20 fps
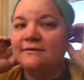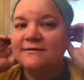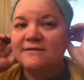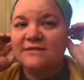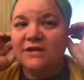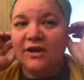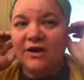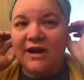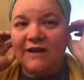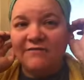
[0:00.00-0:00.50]

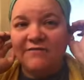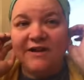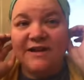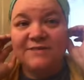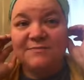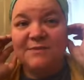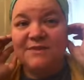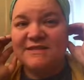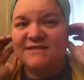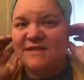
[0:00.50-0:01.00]
Sorry, I forgot
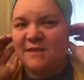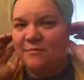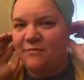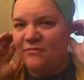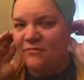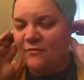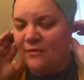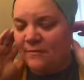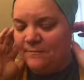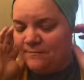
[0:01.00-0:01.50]
to put this on
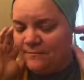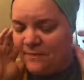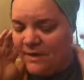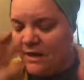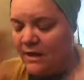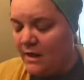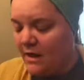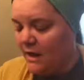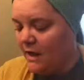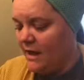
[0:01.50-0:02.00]
before.
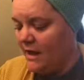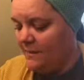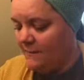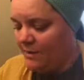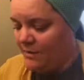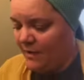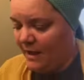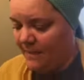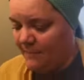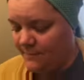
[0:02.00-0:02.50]

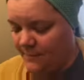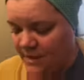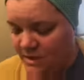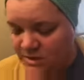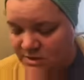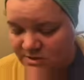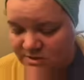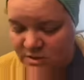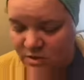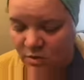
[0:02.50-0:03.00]
Okay,
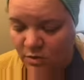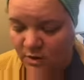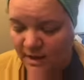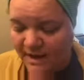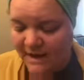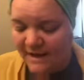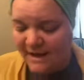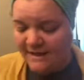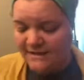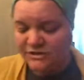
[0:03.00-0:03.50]
so
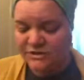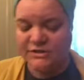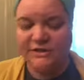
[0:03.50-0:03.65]
I